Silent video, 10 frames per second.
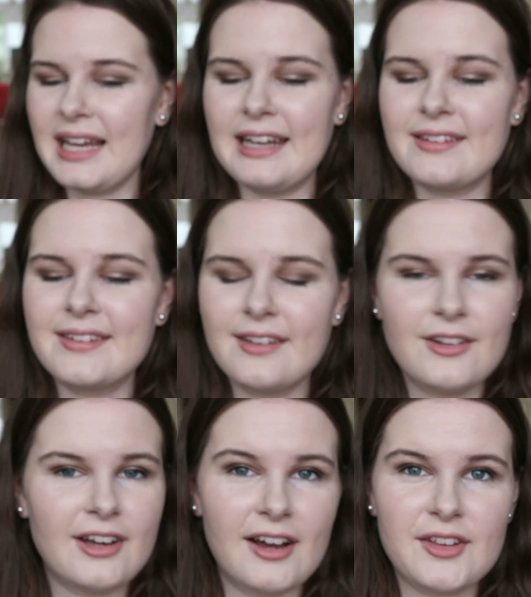And it's
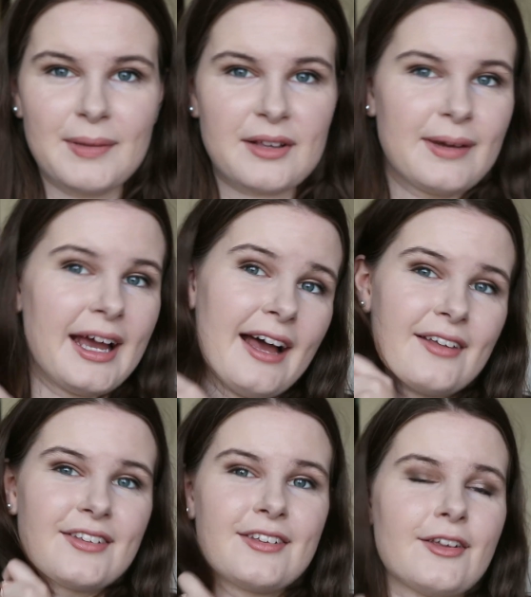so nice, makes my hair
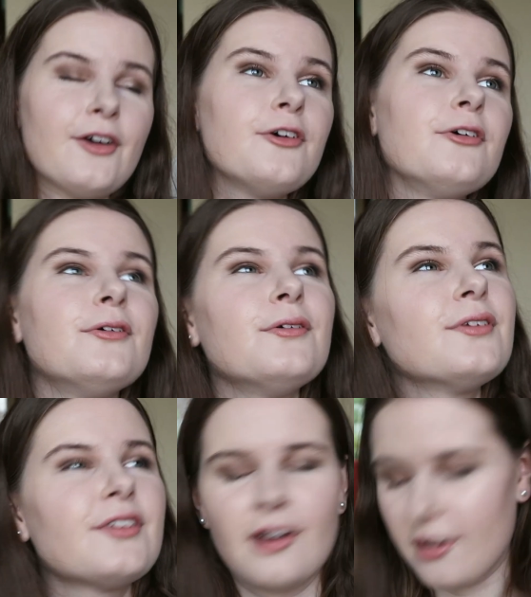so
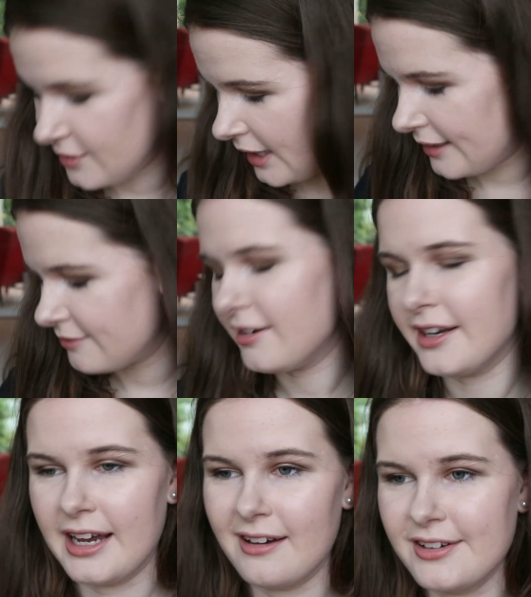soft, like
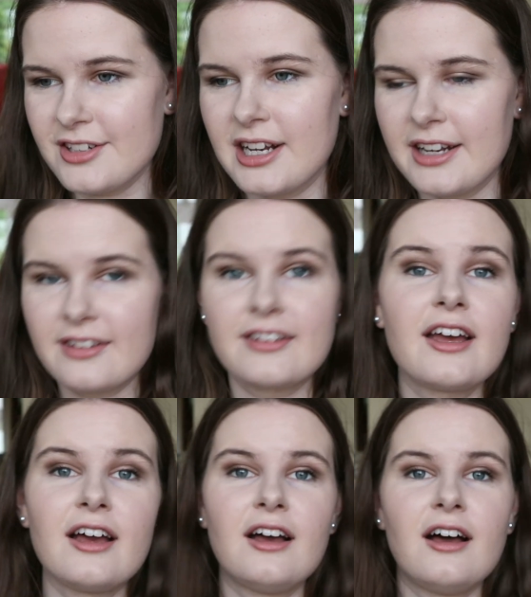right now, literally just,
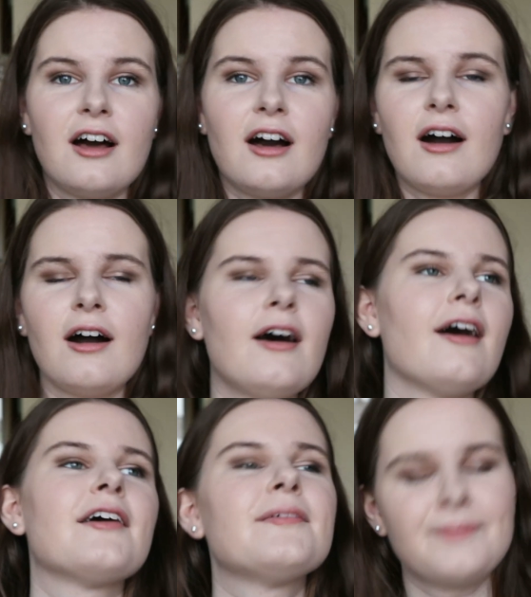
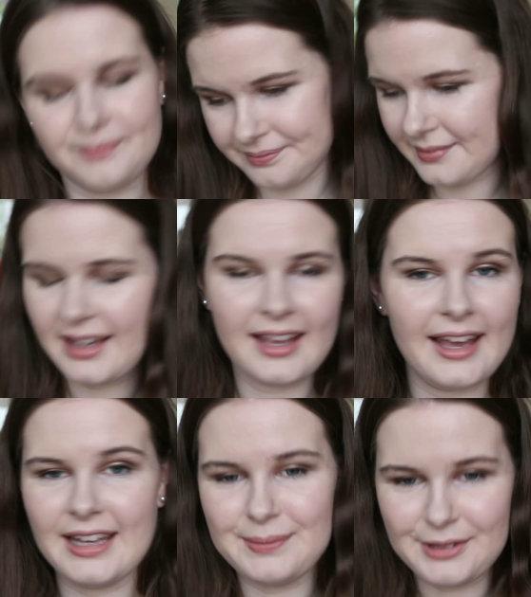oh,
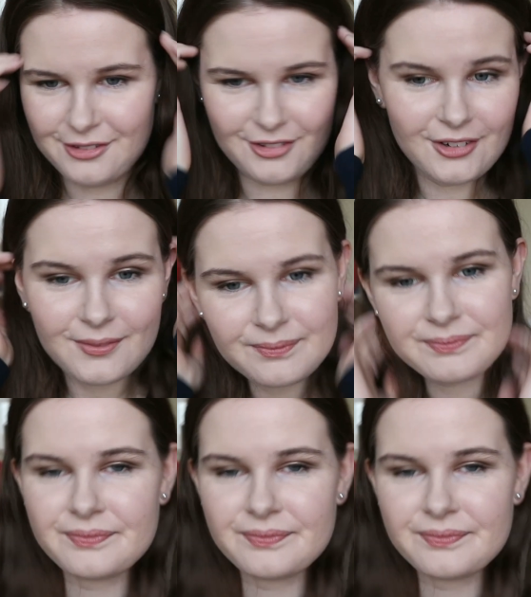it's beautiful.